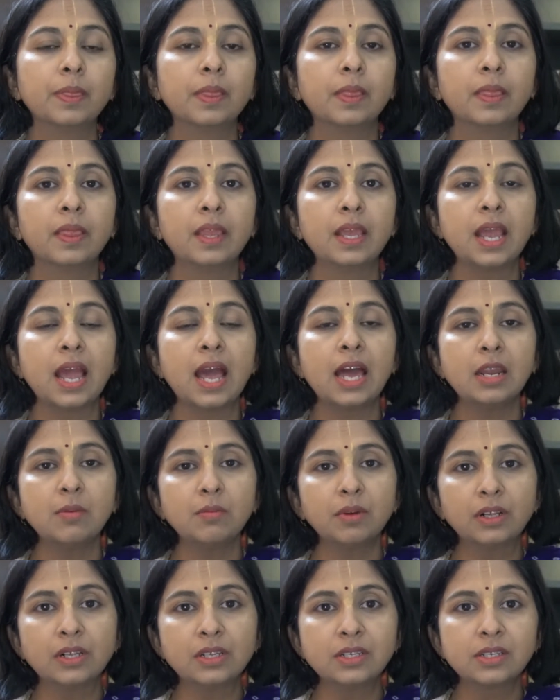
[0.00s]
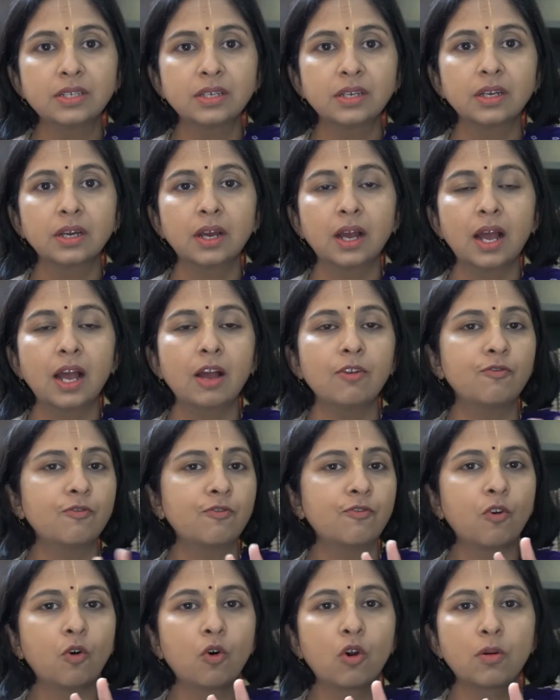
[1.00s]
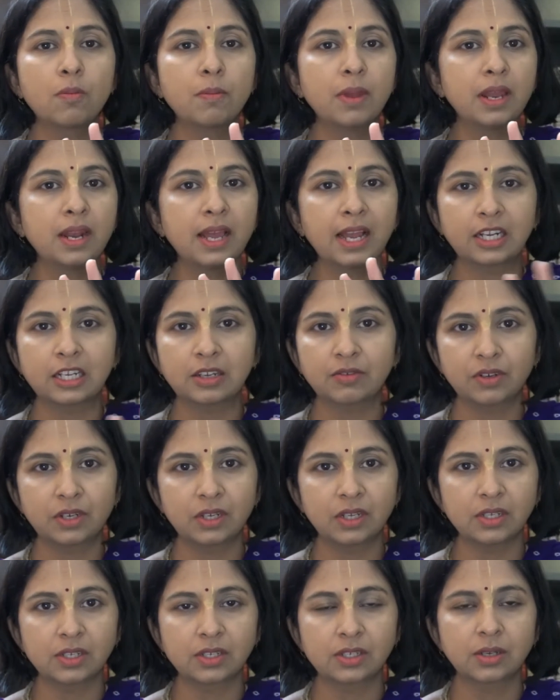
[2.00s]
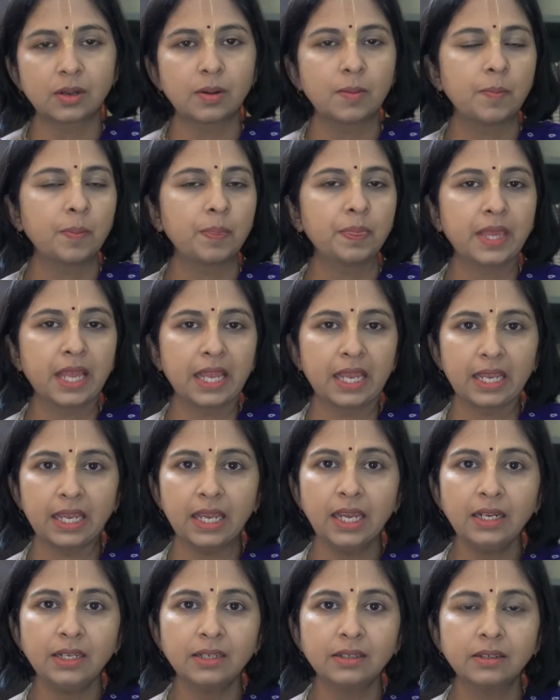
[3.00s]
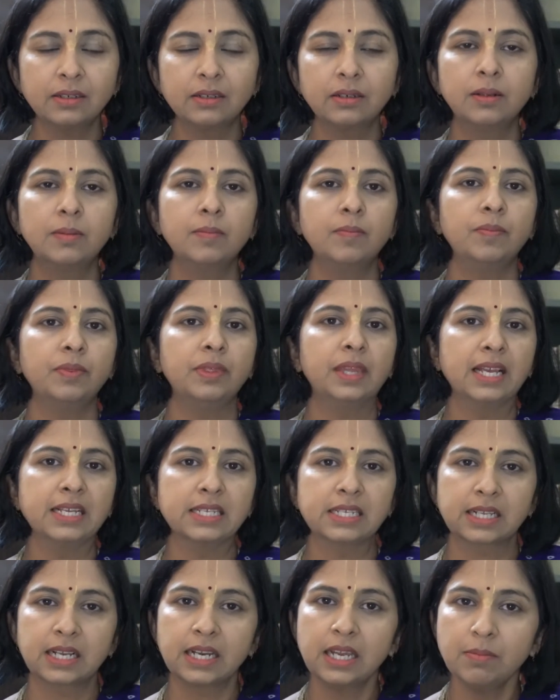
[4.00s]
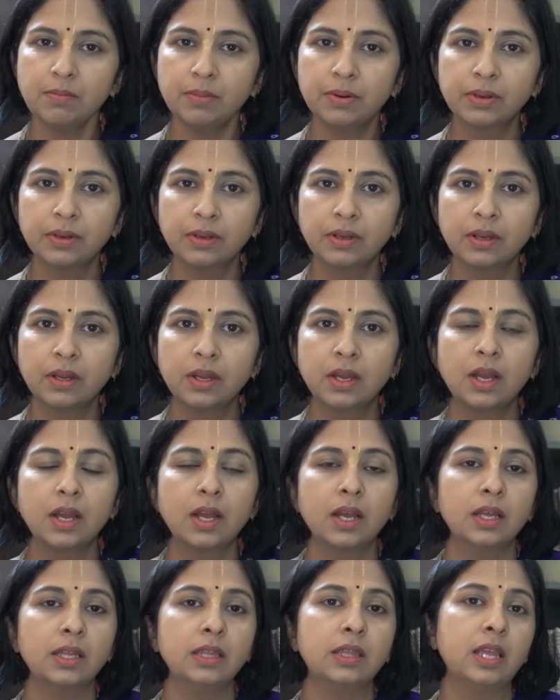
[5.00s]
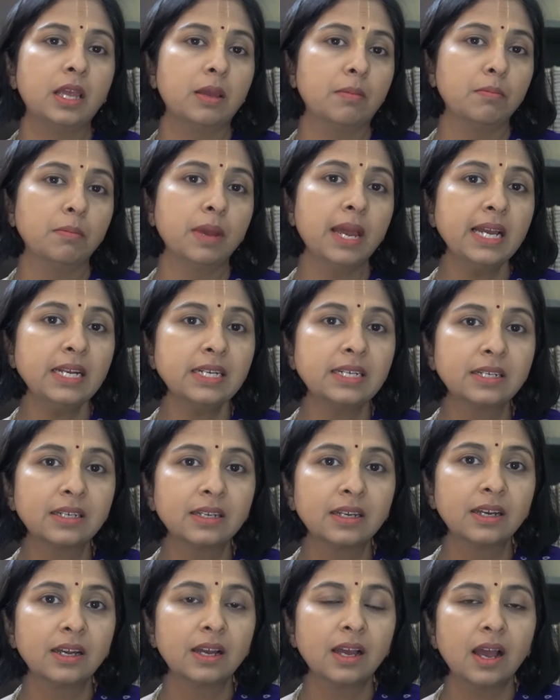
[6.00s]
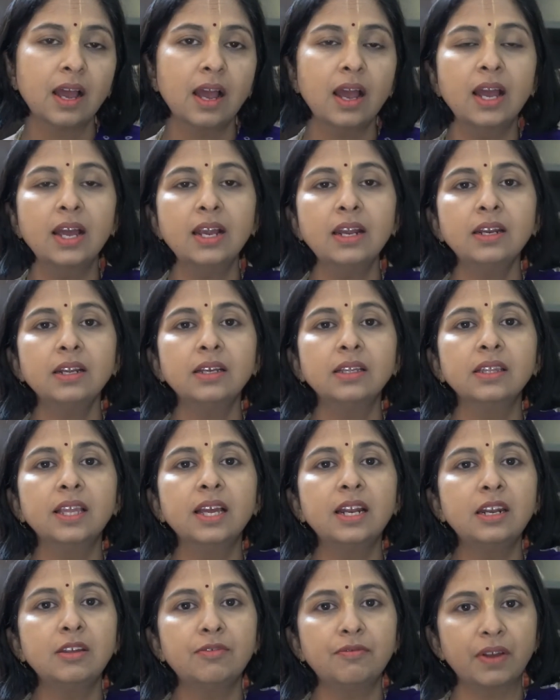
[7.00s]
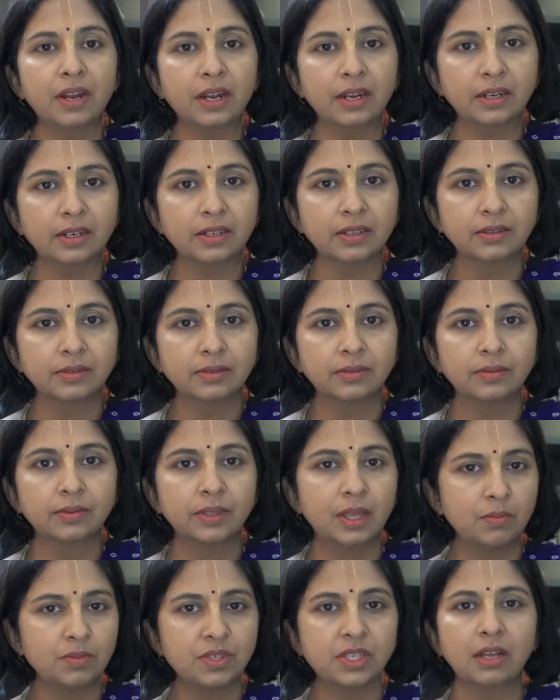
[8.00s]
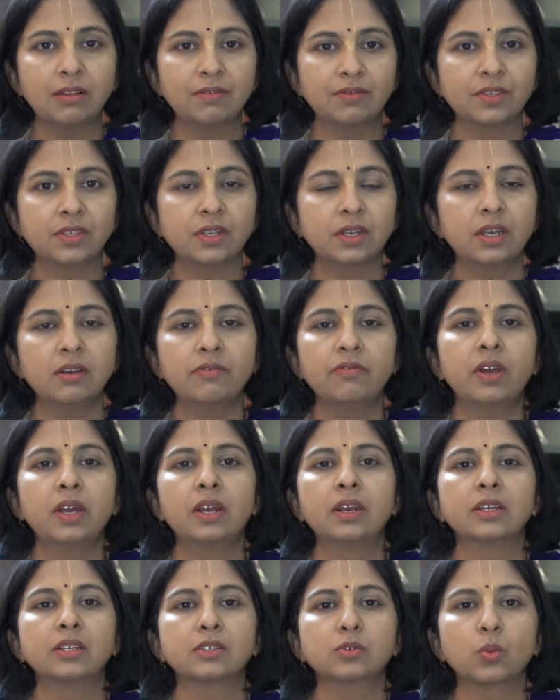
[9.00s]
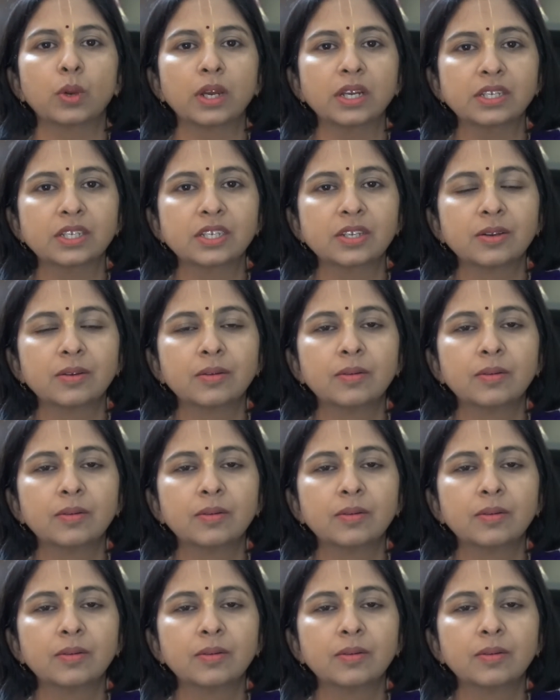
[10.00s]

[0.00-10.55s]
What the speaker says: The animals have four main activities. They eat, they sleep, they mate, and they defend themselves in various ways.